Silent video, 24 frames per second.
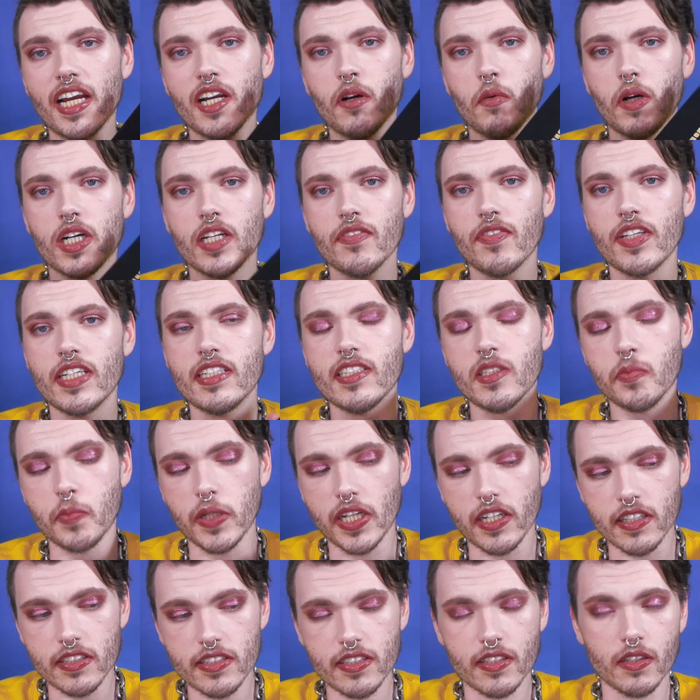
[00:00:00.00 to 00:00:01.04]
one of these
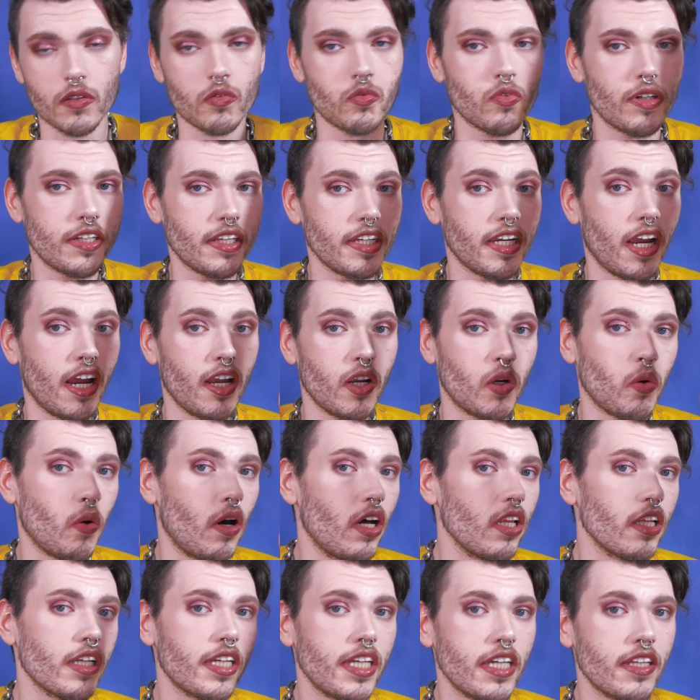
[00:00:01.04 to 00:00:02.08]
because they're really high
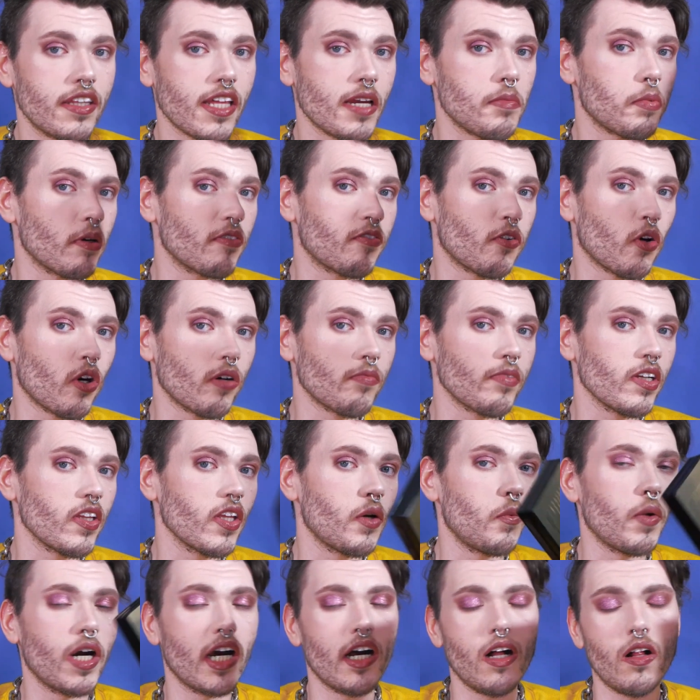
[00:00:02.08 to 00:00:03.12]
quality, they perform really
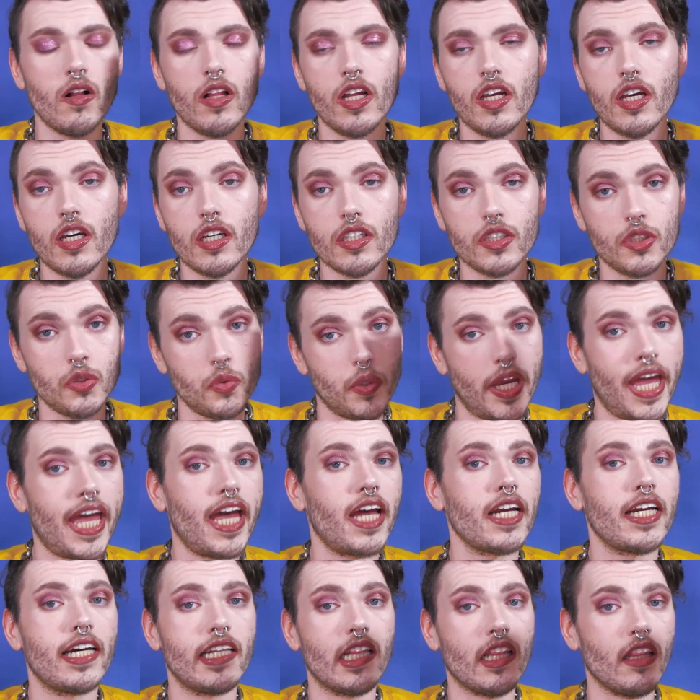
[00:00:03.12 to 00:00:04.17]
well, you
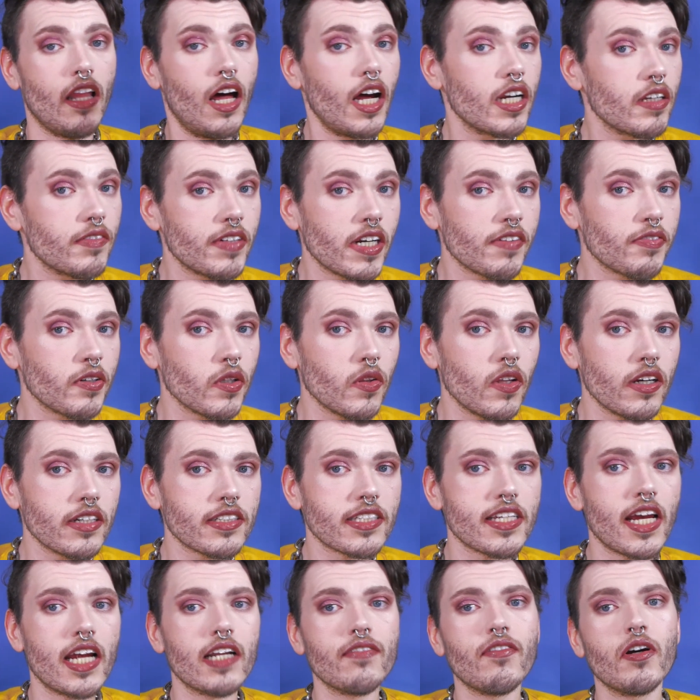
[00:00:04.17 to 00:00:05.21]
can get a lot of different
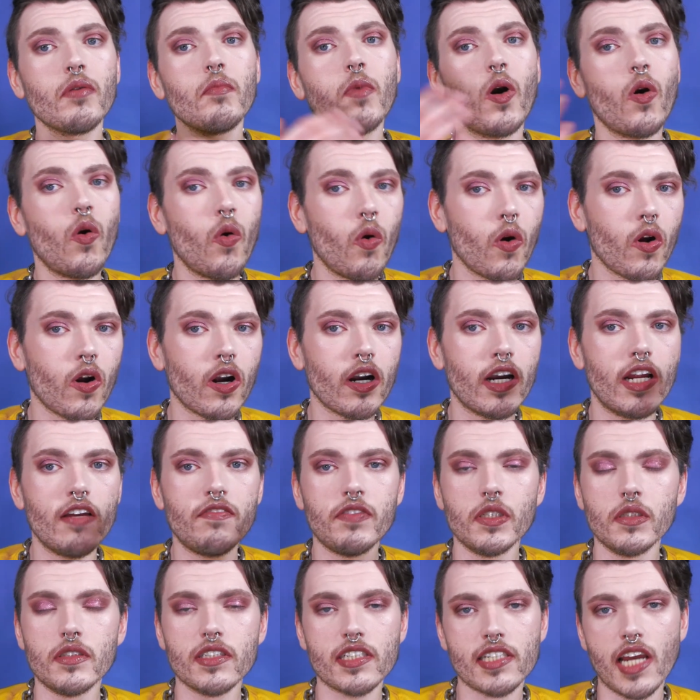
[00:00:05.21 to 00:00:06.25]
looks out of them, or if
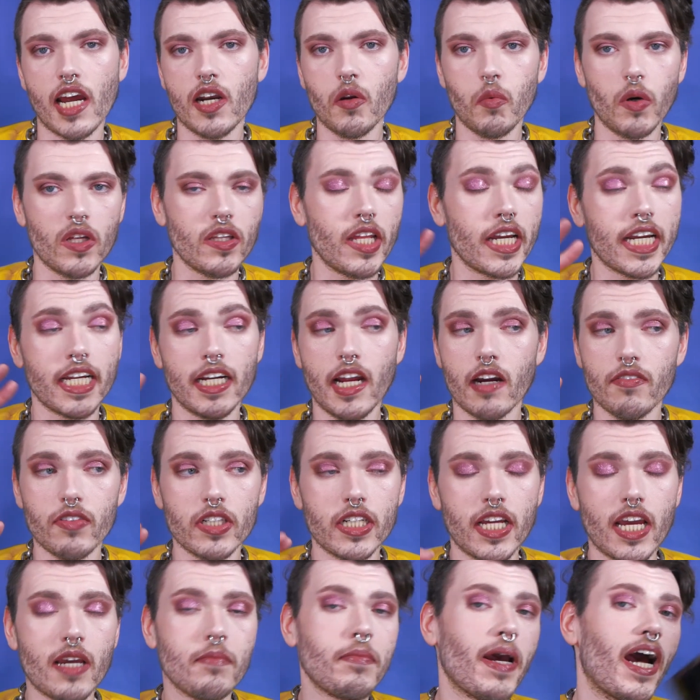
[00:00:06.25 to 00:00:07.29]
you just kind of want like an
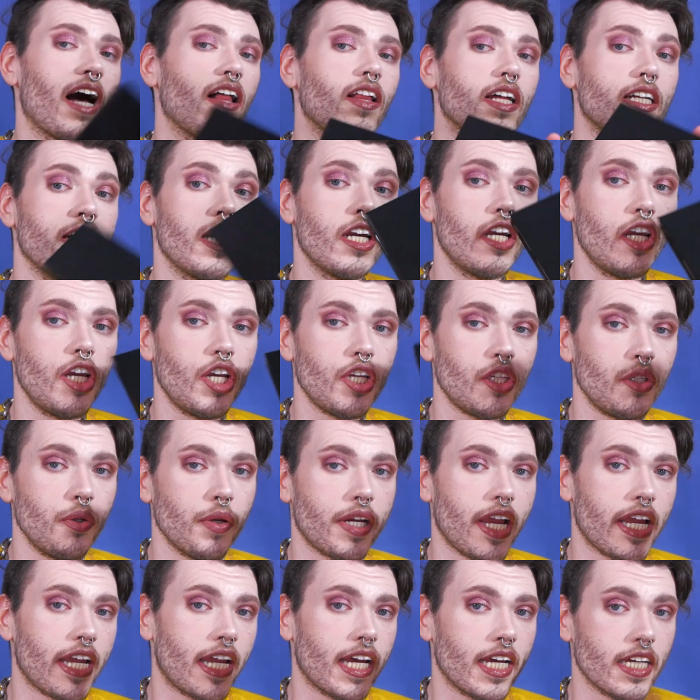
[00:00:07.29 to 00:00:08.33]
everyday palette, you
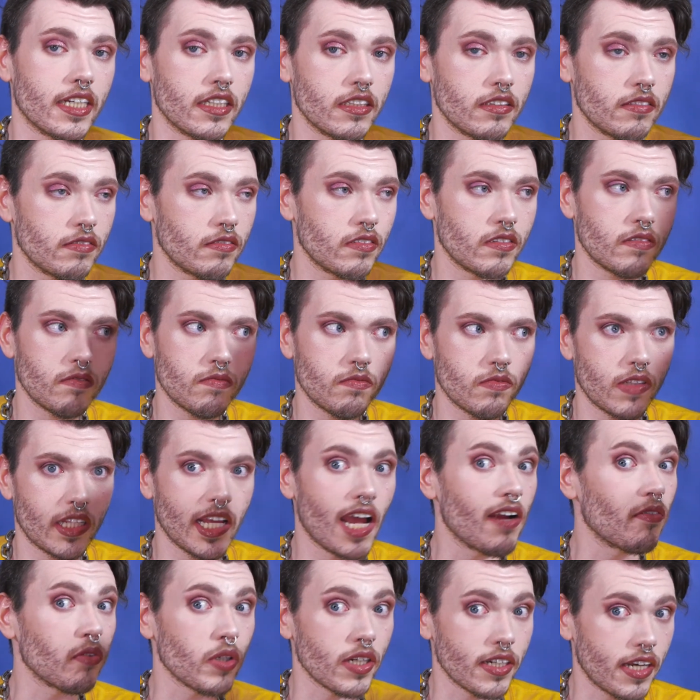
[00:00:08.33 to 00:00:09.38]
can get
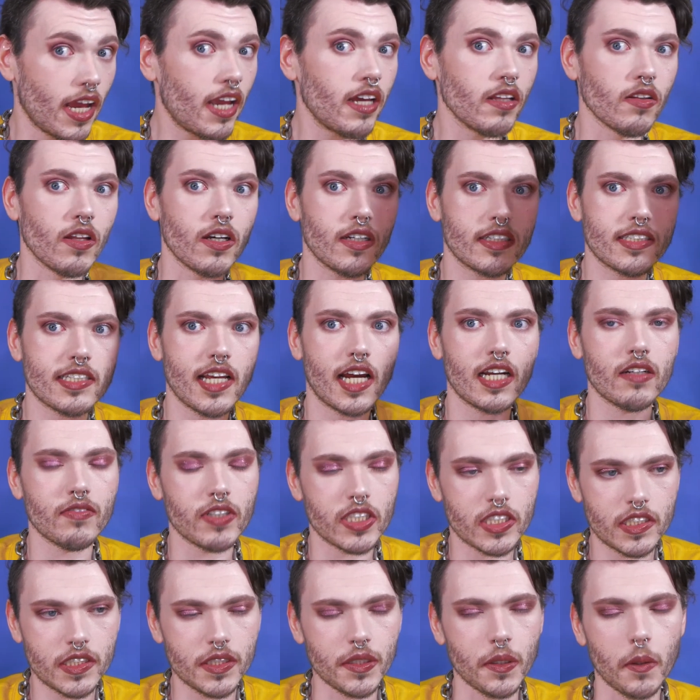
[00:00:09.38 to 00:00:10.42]
everyday looks out of
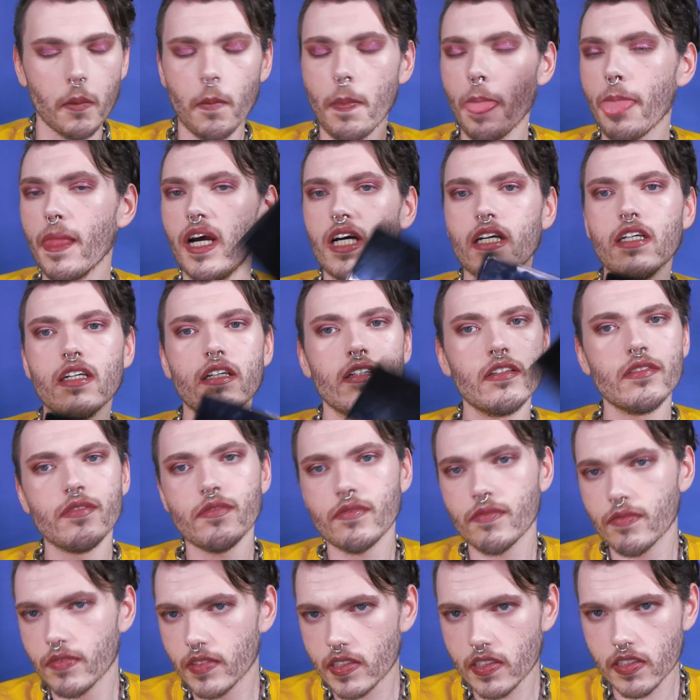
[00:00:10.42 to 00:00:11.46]
it too.
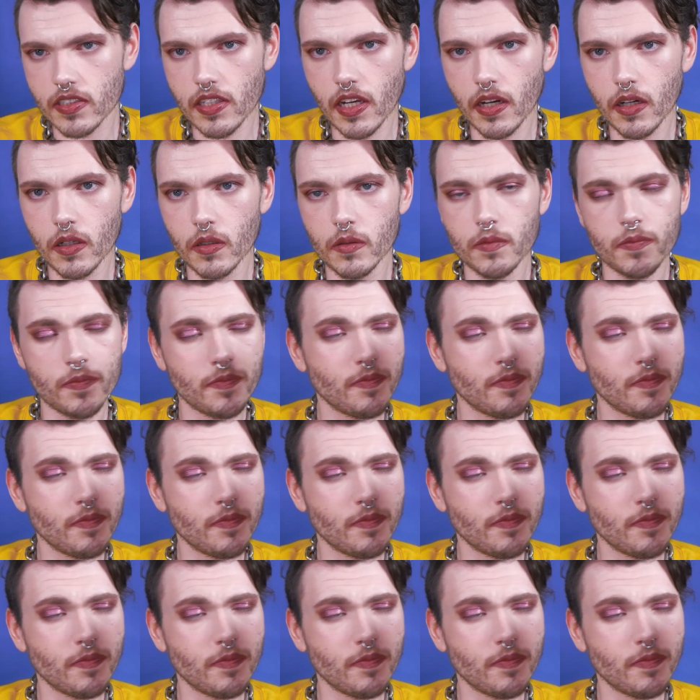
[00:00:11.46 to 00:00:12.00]
So,